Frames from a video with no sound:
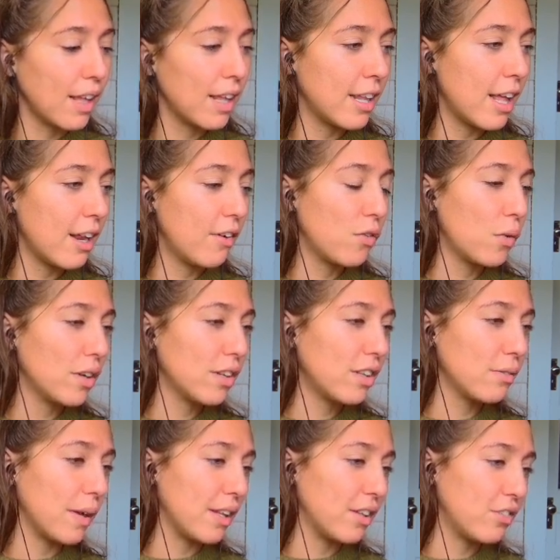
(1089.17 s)
And then of course
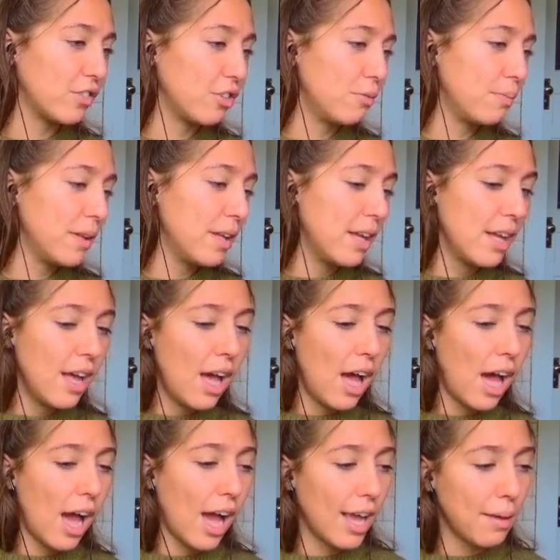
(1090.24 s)
the restroom,
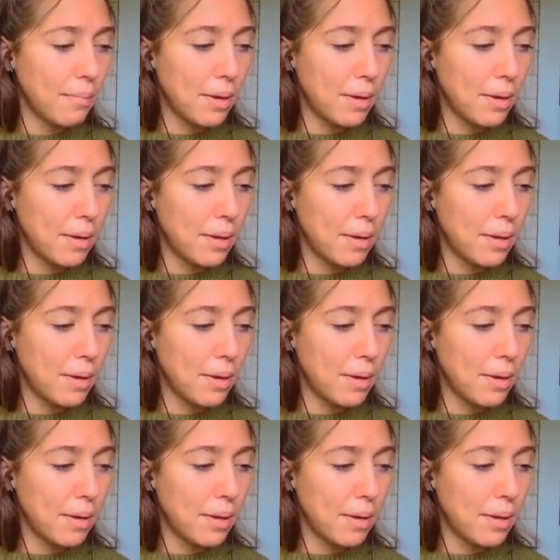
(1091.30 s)
I